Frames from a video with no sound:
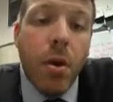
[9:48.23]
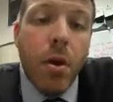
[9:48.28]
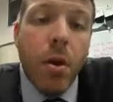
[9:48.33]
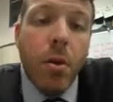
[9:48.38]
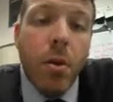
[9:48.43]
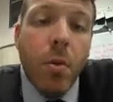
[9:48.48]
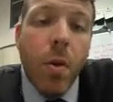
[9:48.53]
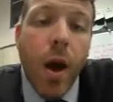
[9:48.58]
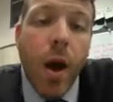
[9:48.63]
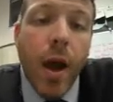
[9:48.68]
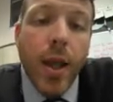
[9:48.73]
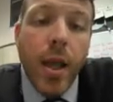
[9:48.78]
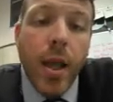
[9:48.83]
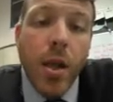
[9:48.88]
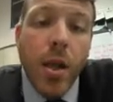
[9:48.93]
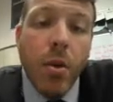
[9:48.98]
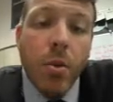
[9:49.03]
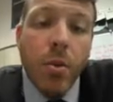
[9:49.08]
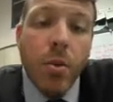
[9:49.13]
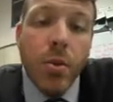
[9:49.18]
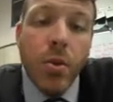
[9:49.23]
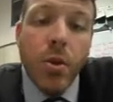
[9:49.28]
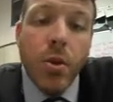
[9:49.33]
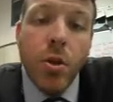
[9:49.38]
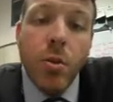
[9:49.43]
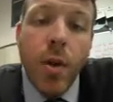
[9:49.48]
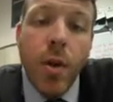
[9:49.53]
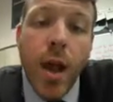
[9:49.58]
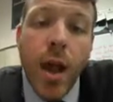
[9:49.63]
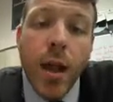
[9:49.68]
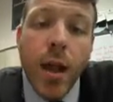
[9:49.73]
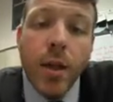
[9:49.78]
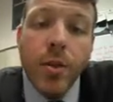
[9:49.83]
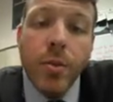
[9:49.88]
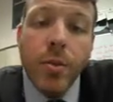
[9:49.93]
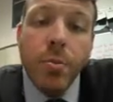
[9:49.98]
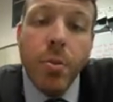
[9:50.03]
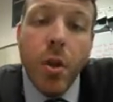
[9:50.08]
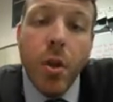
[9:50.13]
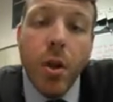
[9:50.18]
y equals 2x
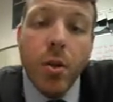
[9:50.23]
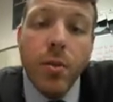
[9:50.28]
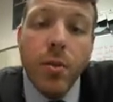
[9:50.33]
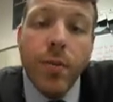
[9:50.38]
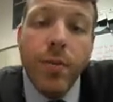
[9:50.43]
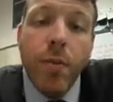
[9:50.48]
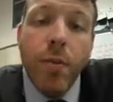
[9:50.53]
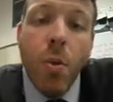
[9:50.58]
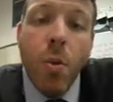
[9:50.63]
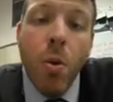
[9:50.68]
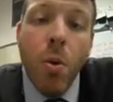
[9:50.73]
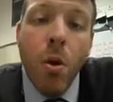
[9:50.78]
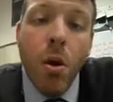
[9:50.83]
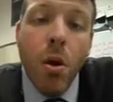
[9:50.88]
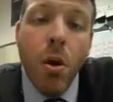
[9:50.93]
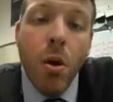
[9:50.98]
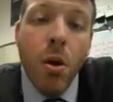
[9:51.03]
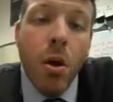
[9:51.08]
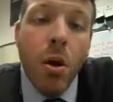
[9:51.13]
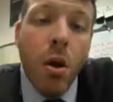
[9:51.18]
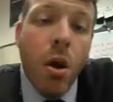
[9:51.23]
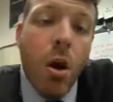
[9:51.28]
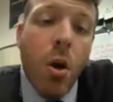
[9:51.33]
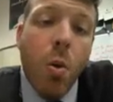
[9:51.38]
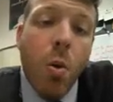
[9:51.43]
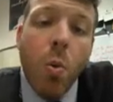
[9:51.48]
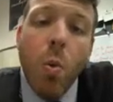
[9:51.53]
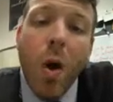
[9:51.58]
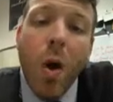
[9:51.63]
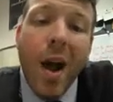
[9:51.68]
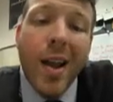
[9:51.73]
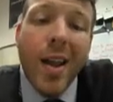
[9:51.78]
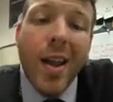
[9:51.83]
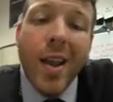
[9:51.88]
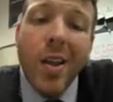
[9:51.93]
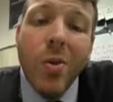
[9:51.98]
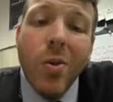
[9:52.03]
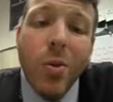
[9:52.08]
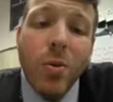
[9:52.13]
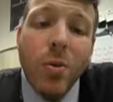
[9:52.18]
plus 4, y
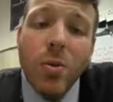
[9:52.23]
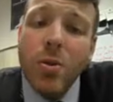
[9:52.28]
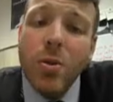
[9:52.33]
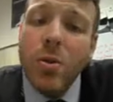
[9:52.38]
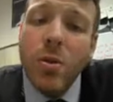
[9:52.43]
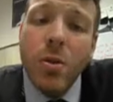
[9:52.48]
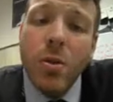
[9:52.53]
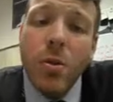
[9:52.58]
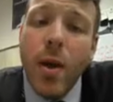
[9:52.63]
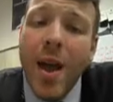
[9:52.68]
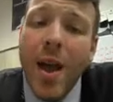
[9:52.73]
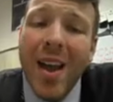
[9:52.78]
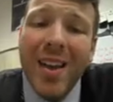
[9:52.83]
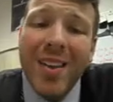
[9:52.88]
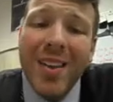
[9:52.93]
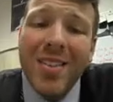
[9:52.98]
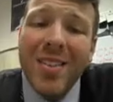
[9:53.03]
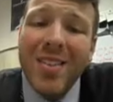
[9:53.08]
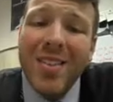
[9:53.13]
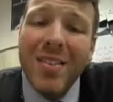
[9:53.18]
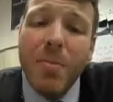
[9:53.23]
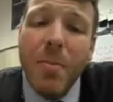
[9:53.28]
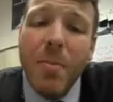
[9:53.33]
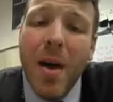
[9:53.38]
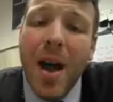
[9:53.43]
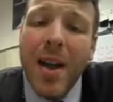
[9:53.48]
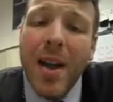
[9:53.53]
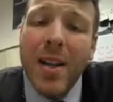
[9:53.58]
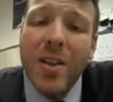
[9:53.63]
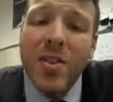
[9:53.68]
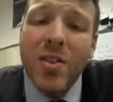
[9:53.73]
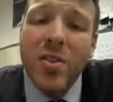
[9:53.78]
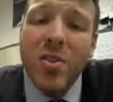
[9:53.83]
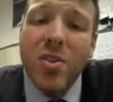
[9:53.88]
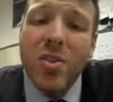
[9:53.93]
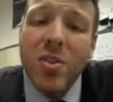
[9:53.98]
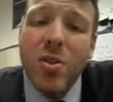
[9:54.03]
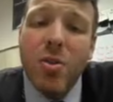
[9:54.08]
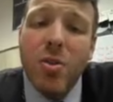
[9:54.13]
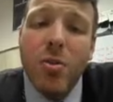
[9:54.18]
equals 2x minus
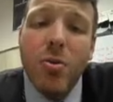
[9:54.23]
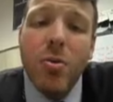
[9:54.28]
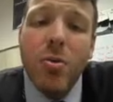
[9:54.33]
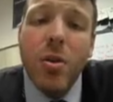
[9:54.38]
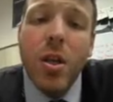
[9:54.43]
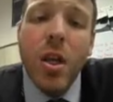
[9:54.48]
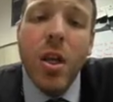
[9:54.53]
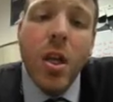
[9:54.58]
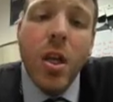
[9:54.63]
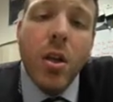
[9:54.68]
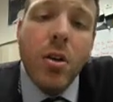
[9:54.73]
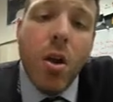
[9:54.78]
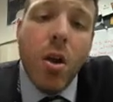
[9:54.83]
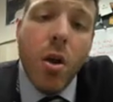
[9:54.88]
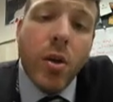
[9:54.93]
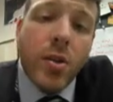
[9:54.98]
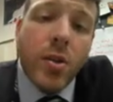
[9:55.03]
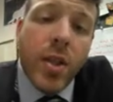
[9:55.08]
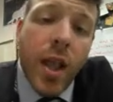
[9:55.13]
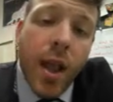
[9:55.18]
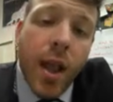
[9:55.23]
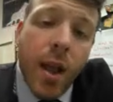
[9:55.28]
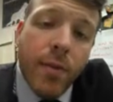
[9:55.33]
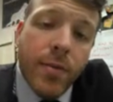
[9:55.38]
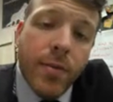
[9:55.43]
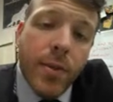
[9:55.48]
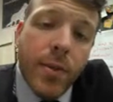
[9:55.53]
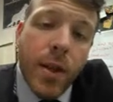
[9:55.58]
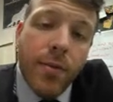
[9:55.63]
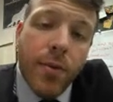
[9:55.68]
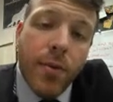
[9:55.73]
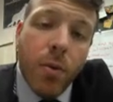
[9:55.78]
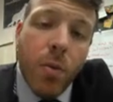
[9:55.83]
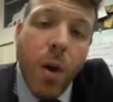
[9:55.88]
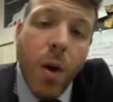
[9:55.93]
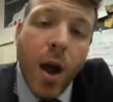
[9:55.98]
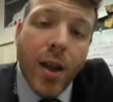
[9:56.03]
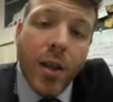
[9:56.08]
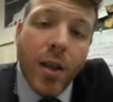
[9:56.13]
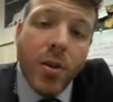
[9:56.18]
2. Notice they have different
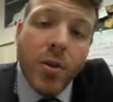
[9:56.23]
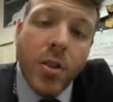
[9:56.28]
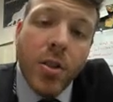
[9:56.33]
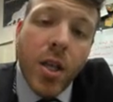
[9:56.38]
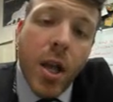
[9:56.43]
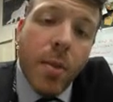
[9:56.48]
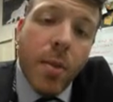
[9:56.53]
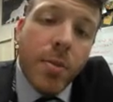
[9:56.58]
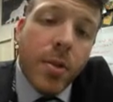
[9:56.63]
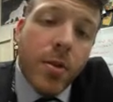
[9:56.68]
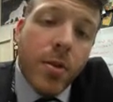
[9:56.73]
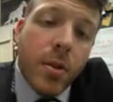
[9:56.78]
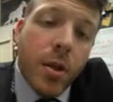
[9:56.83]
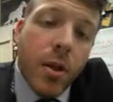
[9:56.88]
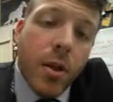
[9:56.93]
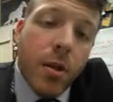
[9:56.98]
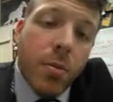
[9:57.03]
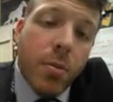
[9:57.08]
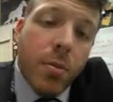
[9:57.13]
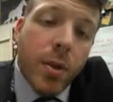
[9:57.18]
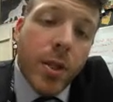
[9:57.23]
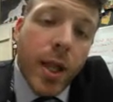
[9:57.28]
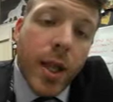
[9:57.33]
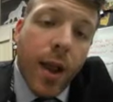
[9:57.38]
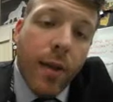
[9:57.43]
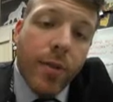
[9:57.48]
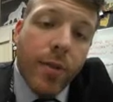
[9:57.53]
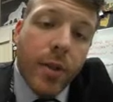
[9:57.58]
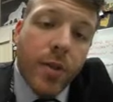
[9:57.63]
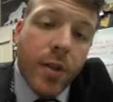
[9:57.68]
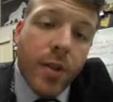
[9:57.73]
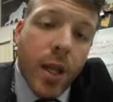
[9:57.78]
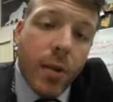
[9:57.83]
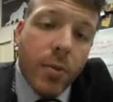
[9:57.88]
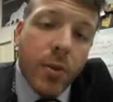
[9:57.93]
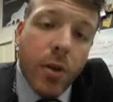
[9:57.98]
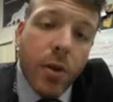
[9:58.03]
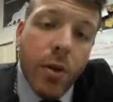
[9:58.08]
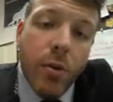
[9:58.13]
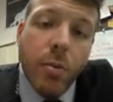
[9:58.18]
y-intercepts, but they have the same
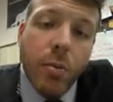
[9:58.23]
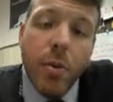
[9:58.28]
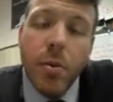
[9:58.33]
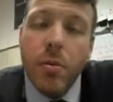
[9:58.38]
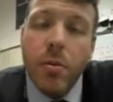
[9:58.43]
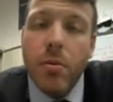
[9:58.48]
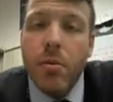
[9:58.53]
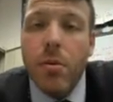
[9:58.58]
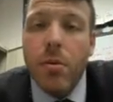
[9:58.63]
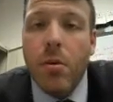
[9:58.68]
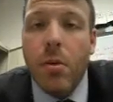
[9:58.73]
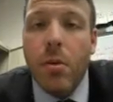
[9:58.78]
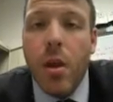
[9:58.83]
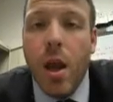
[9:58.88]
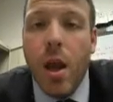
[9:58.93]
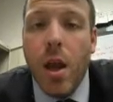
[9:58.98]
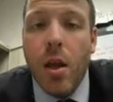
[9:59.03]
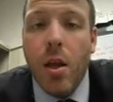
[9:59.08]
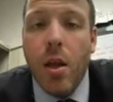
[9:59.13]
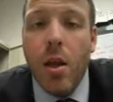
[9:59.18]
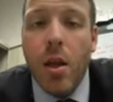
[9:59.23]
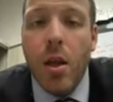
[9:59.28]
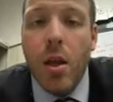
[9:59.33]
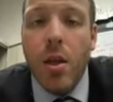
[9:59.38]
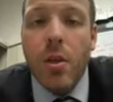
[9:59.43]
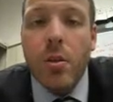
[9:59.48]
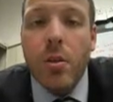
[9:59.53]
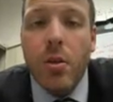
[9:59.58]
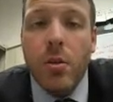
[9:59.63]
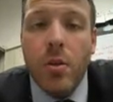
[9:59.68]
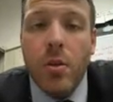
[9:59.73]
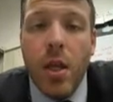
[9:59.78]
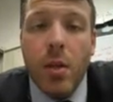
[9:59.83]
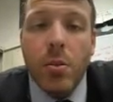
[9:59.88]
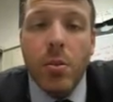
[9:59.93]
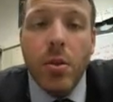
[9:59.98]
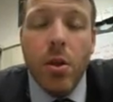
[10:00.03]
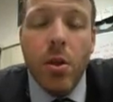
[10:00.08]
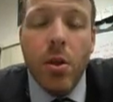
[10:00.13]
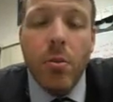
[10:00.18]
slope. Okay? So same
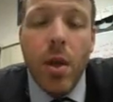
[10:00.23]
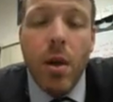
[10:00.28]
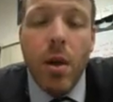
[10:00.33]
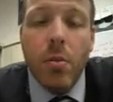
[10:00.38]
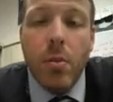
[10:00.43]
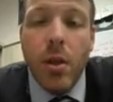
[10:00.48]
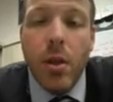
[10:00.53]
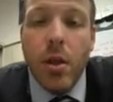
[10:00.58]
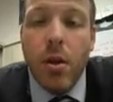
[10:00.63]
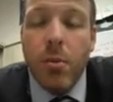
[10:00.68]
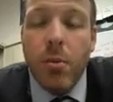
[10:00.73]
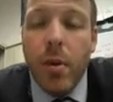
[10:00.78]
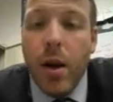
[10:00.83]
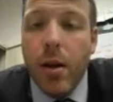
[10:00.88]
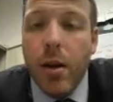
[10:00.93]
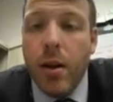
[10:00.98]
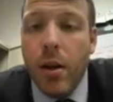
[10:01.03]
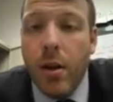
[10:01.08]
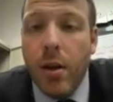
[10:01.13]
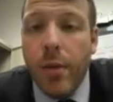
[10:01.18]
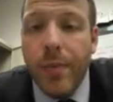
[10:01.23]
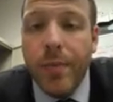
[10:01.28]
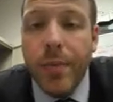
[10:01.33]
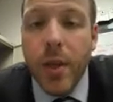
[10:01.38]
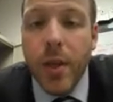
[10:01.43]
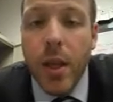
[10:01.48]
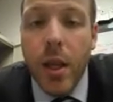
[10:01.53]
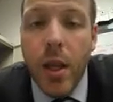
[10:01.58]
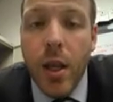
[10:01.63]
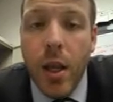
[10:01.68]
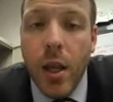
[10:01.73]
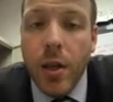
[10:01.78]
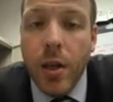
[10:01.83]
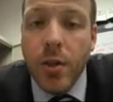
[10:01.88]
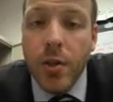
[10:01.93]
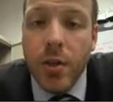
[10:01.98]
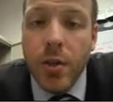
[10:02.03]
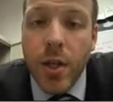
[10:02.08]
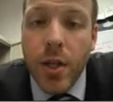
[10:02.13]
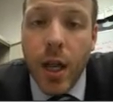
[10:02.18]
slope, that would mean they're parallel.
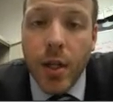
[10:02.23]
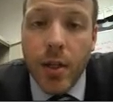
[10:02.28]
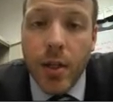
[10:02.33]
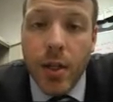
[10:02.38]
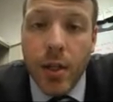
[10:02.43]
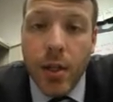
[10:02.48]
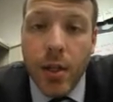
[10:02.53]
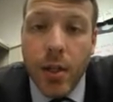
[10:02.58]
intersecting,